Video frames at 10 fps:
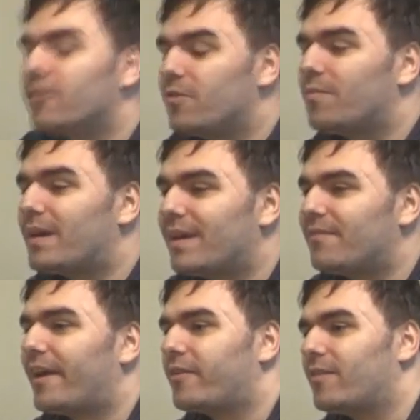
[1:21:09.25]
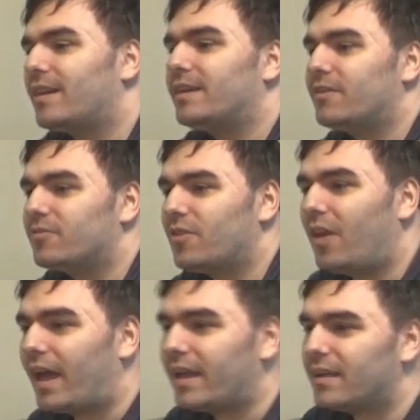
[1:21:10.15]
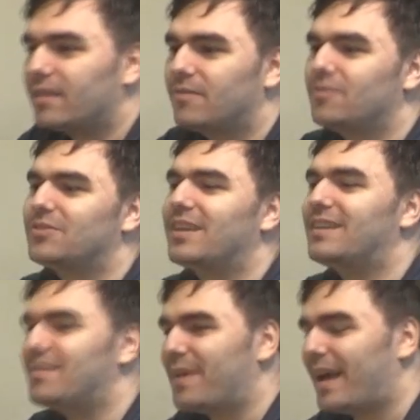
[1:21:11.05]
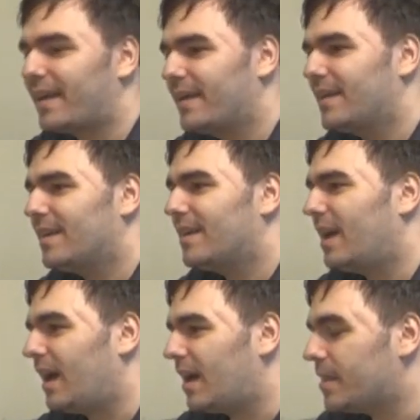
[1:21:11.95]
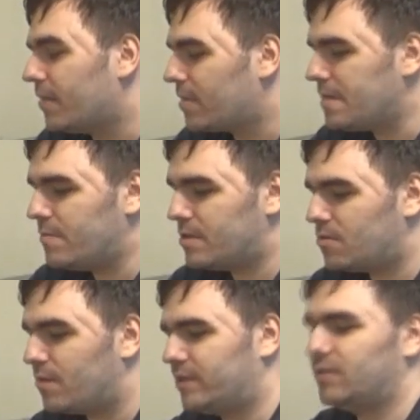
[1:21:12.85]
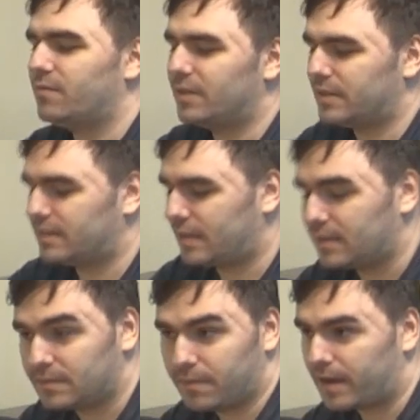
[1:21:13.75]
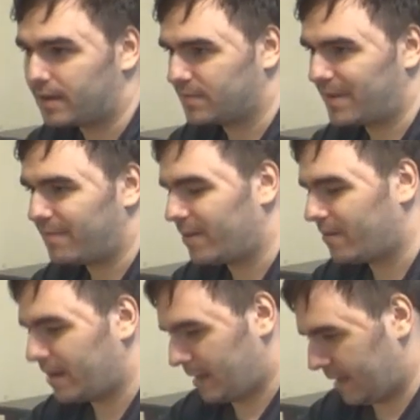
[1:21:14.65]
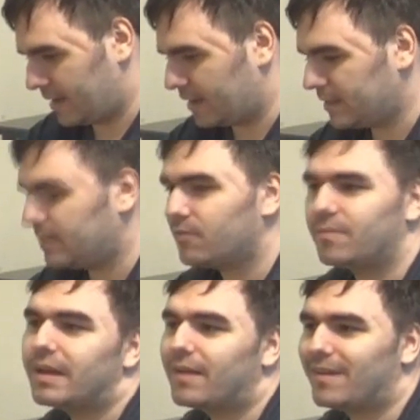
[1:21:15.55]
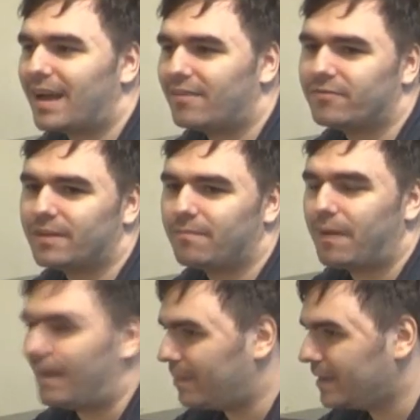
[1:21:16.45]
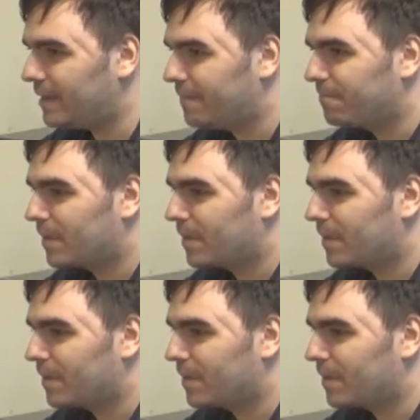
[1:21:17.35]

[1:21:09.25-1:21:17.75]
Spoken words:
You know, you buy a vacuum cleaner you don't like, you send it back. The thing with the U.S. universities, and this boggles my brain, right? Like, at least in Romania, we have them public.